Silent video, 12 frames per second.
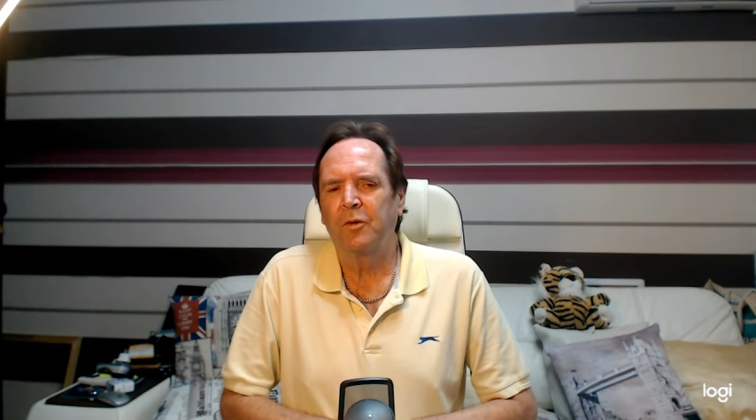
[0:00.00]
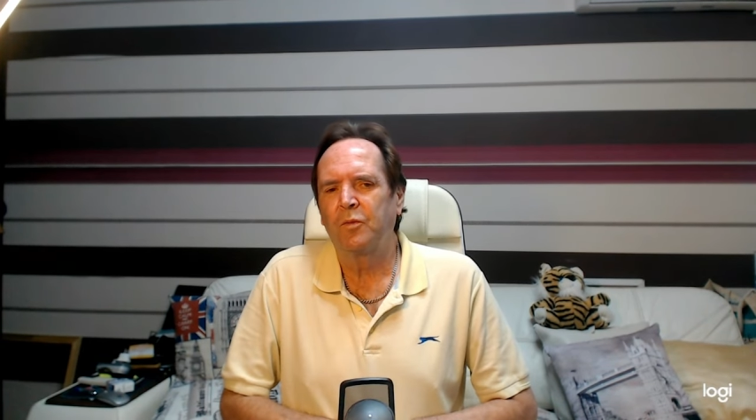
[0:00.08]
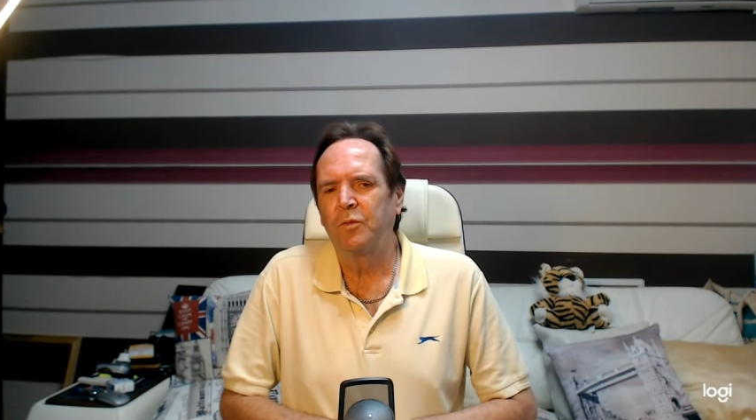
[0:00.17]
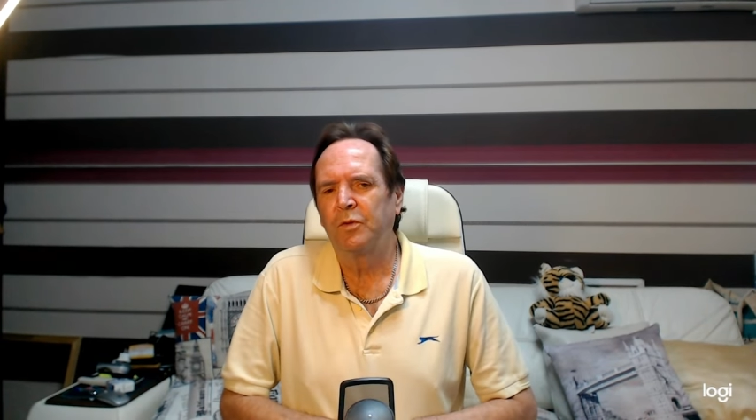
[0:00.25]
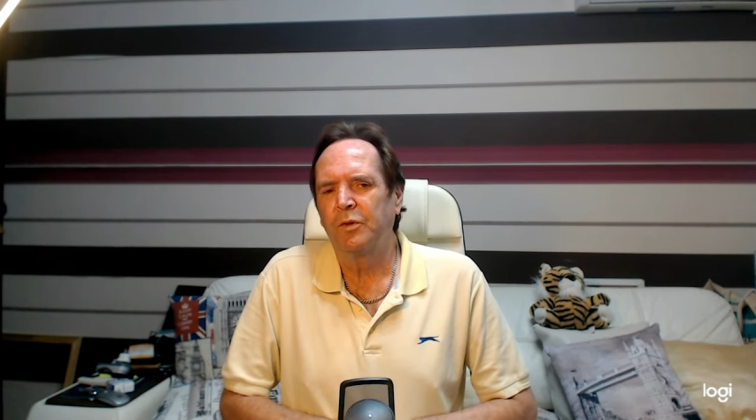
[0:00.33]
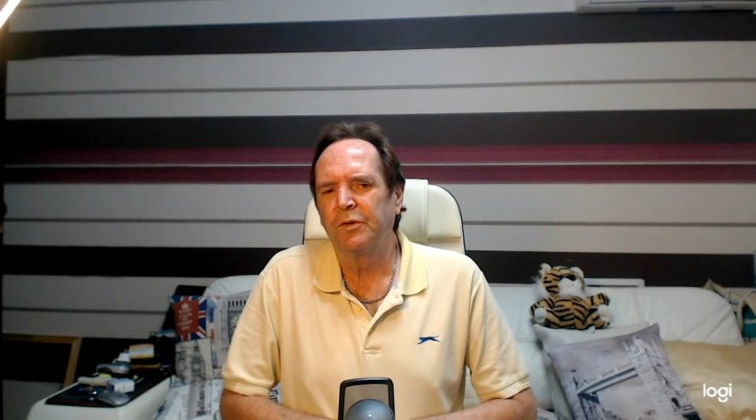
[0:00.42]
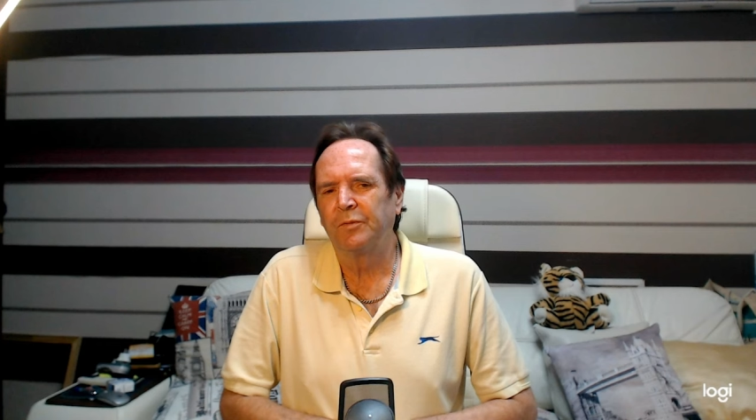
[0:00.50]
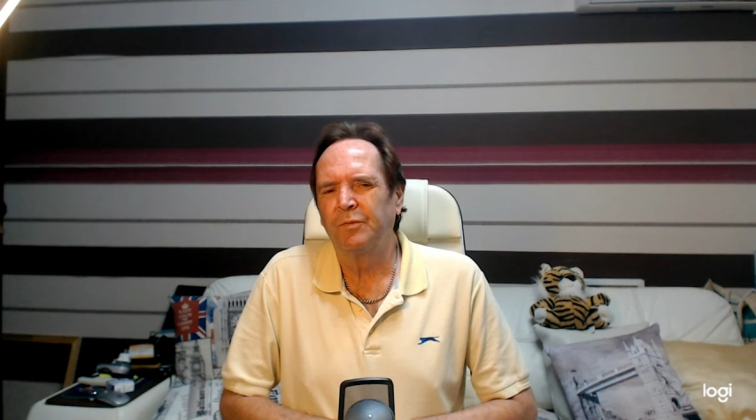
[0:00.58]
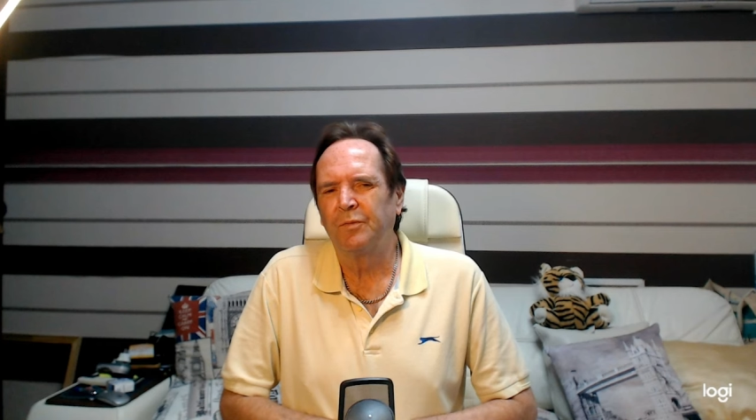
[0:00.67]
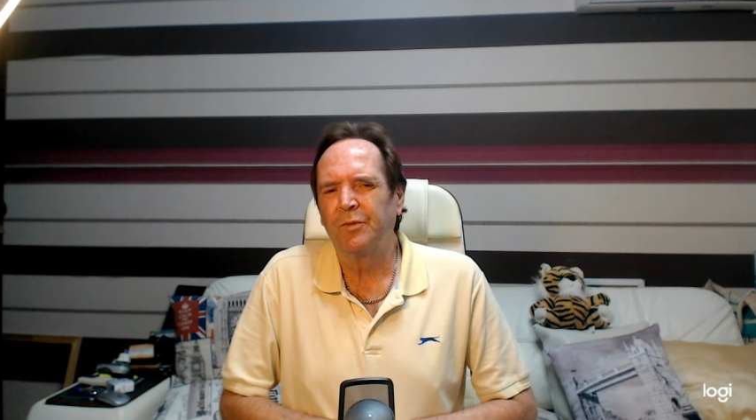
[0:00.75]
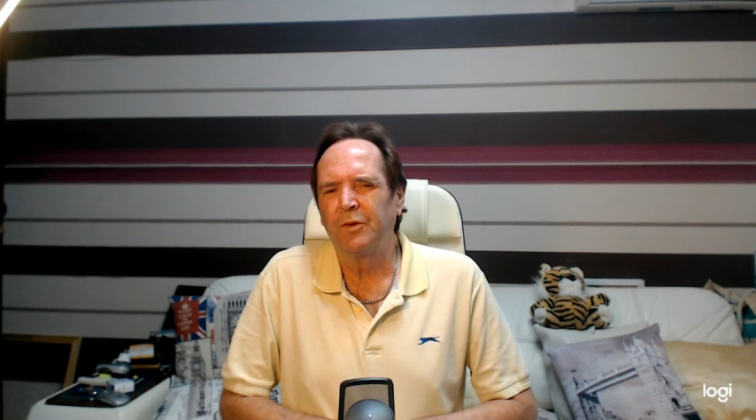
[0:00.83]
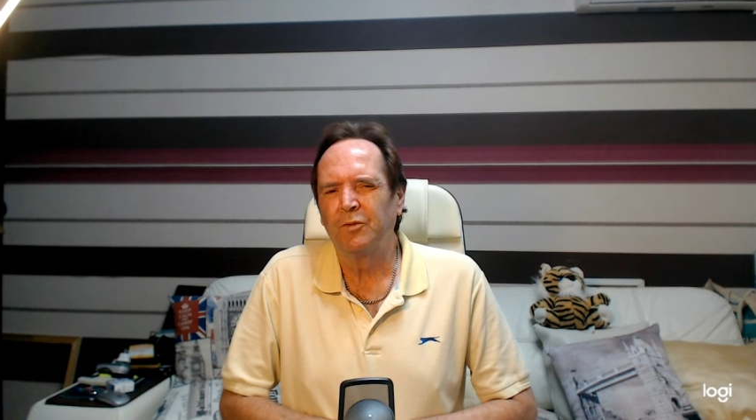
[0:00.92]

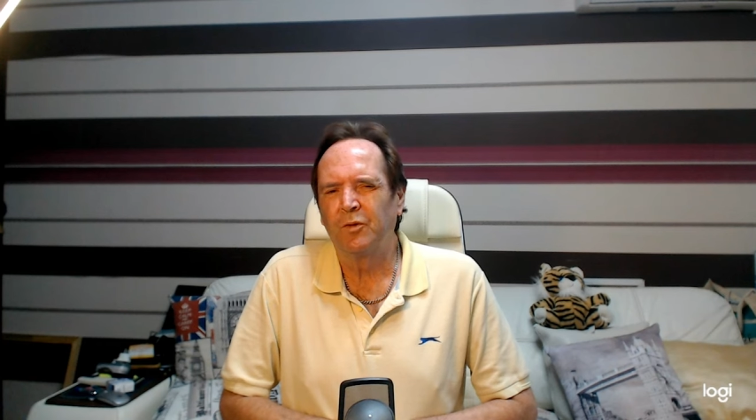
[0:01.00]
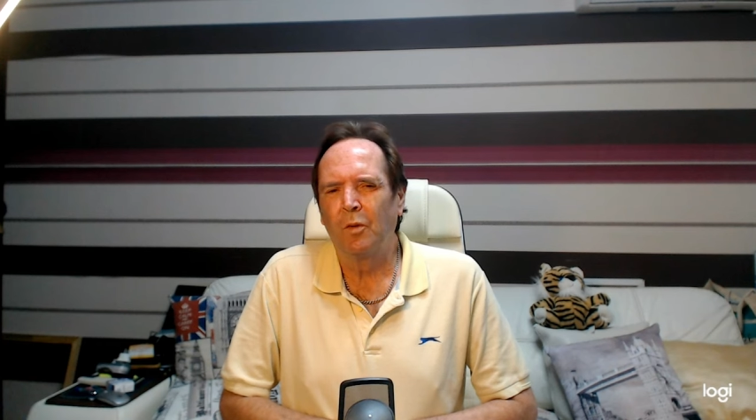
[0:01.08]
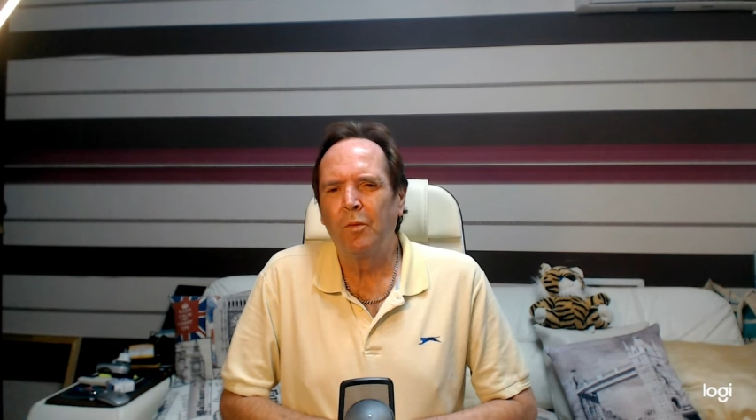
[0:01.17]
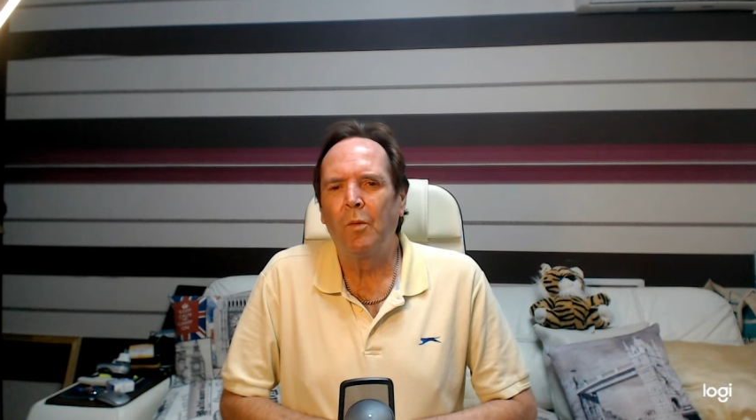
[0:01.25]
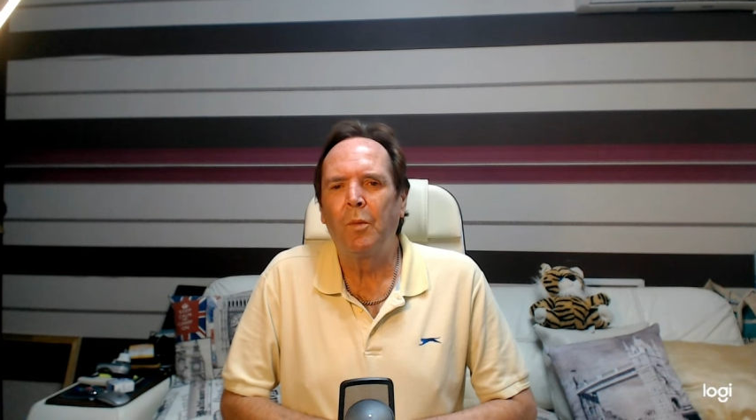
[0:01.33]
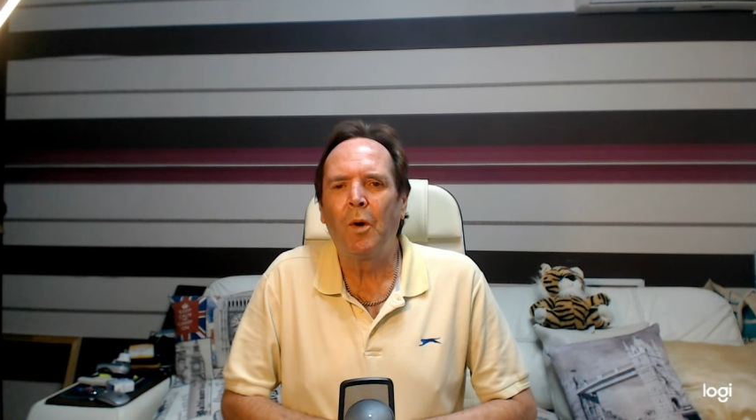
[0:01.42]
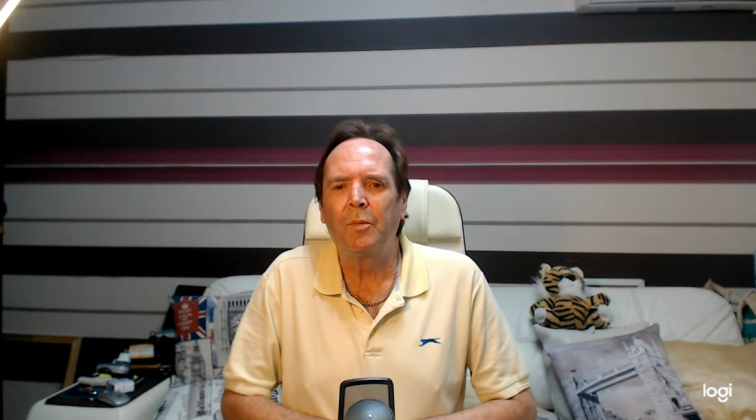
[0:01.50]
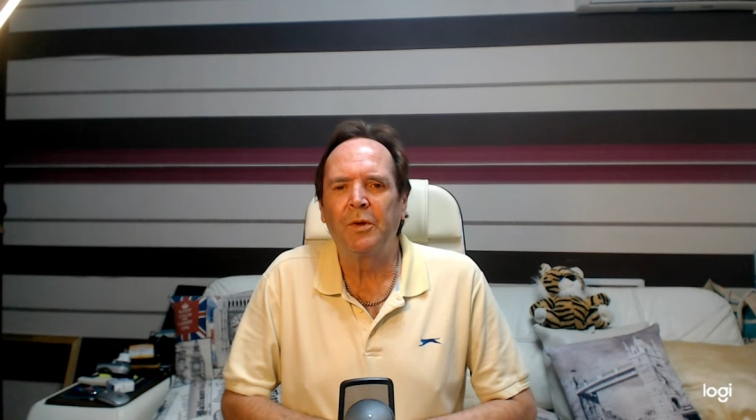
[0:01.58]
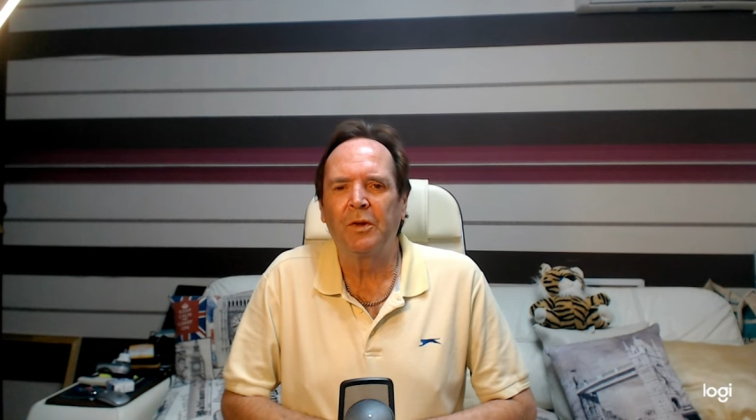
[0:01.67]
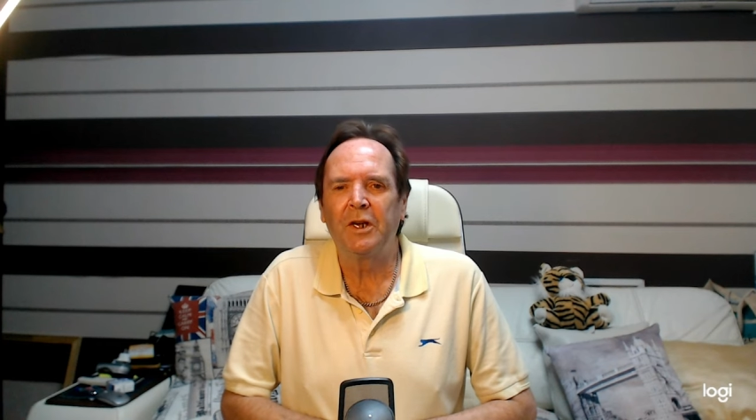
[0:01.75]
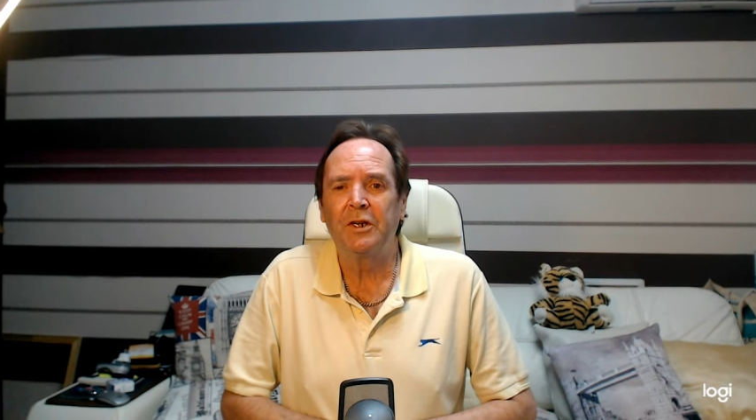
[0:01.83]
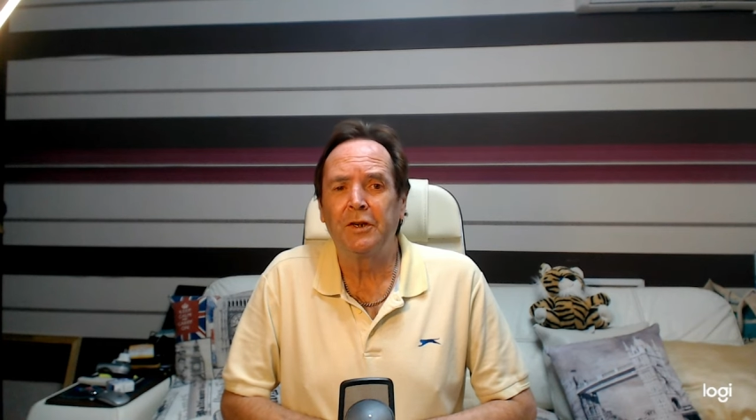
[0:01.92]
the global
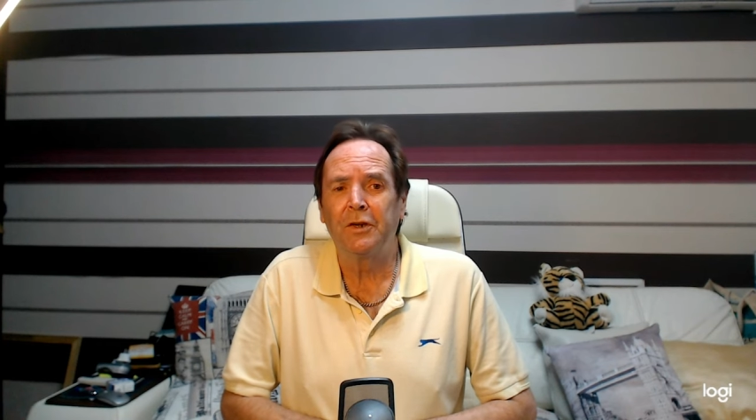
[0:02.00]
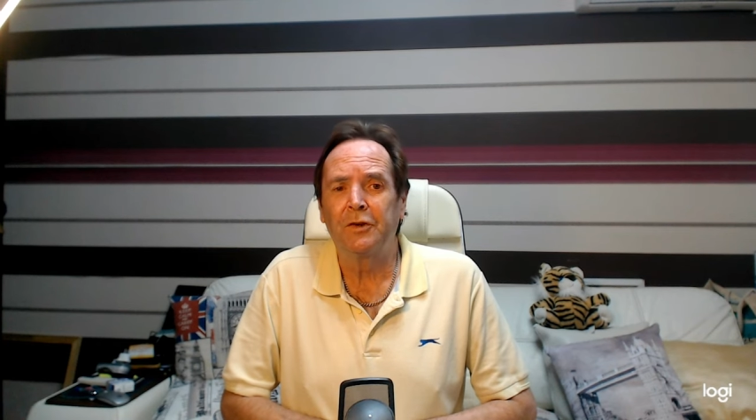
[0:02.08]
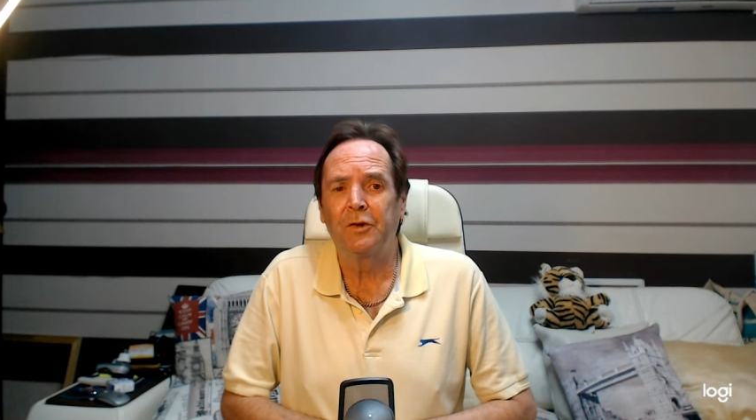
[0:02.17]
population is